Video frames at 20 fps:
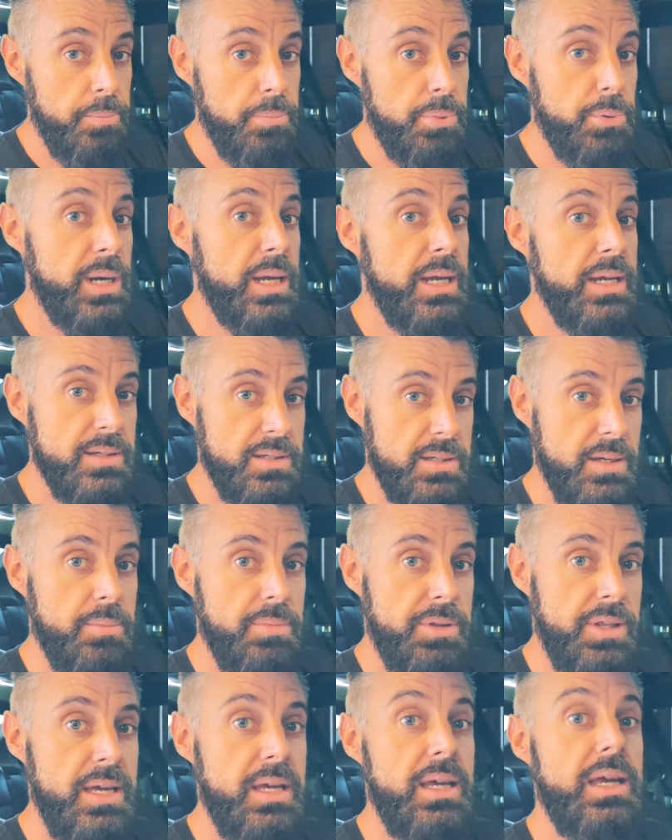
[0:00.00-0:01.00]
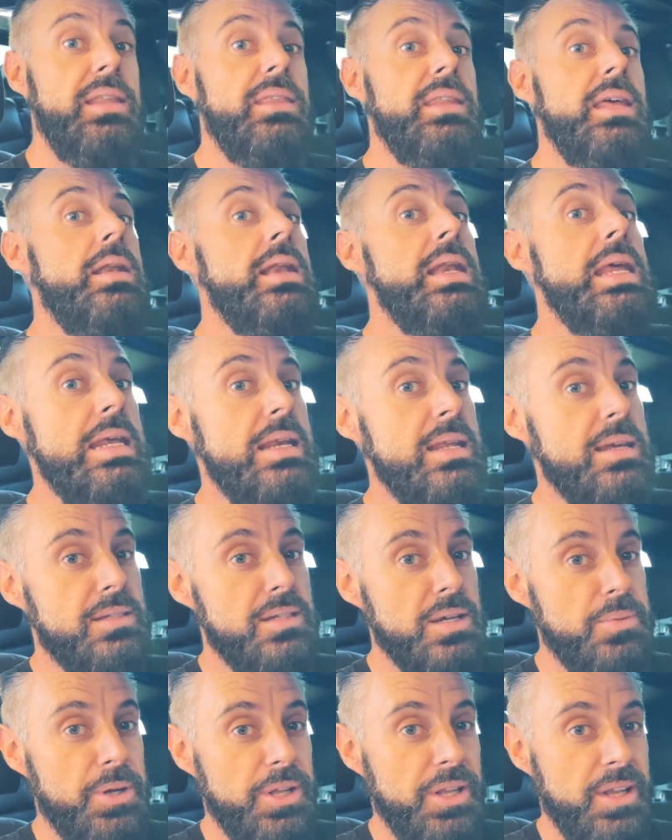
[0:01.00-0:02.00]
bricking something and then needing
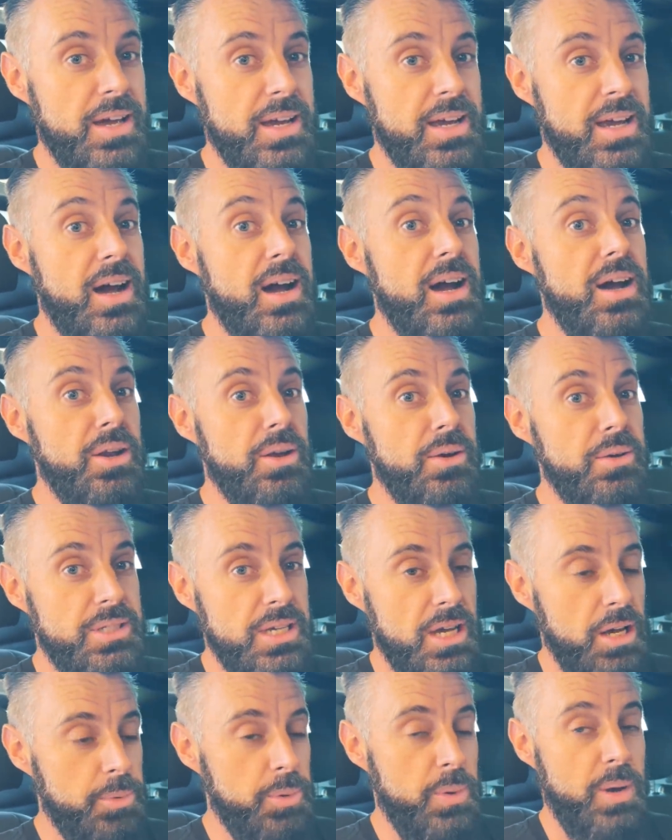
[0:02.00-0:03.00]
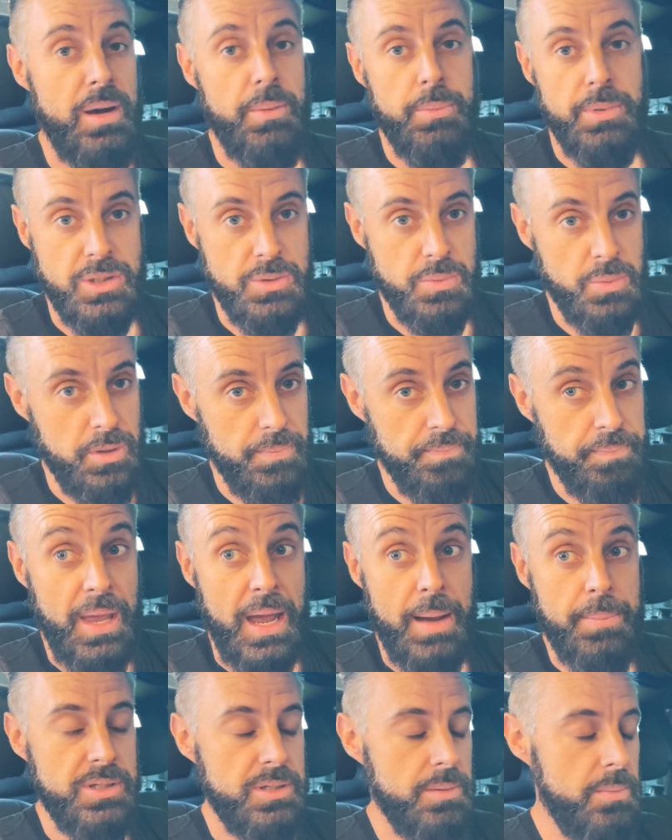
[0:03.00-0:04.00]
someone like Arno to help you out, which is what
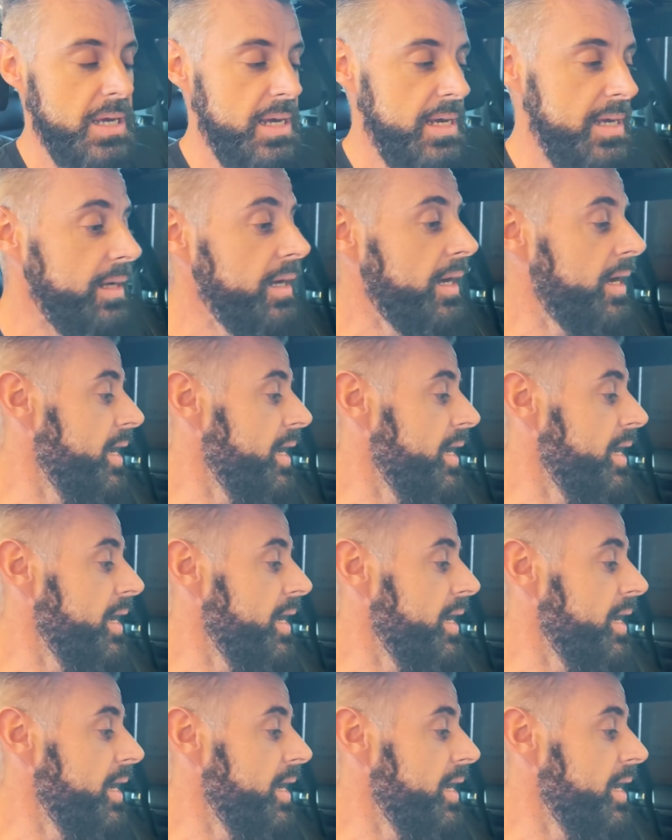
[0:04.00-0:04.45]
happened to me.